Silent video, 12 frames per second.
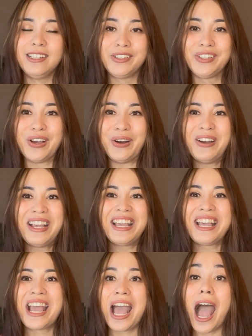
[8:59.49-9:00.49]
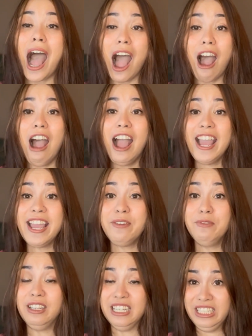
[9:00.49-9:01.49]
So I
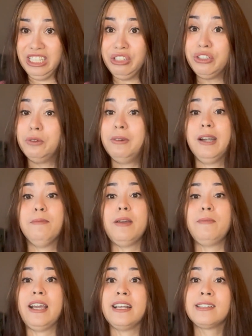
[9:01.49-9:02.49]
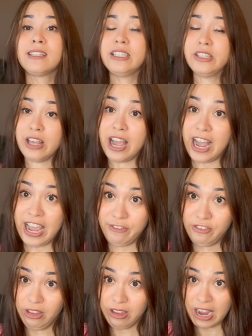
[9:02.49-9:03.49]
will continue to wear my mask until I feel